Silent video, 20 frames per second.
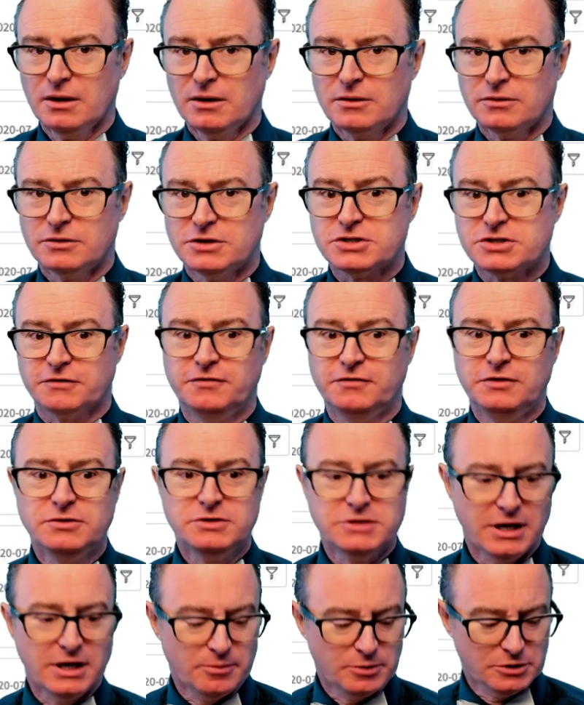There's a few
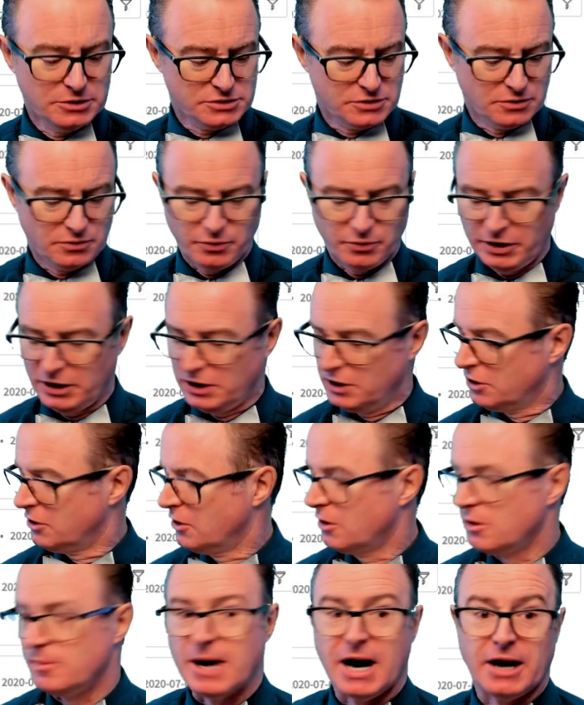tables we need to
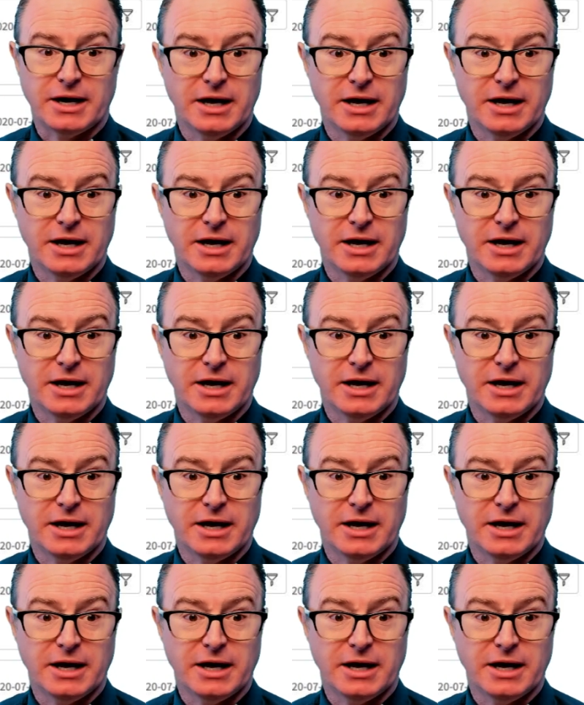know about,